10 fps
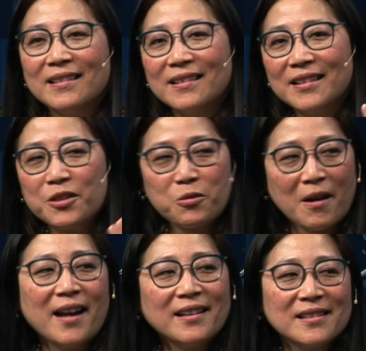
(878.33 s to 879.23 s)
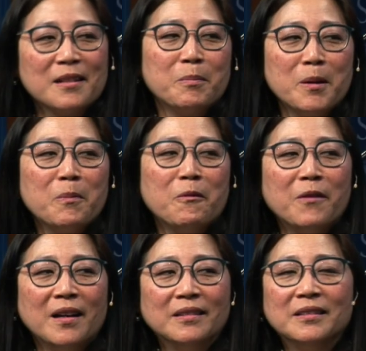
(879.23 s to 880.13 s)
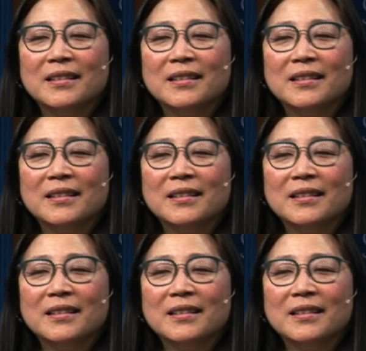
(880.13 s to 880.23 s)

the tracks that people follow.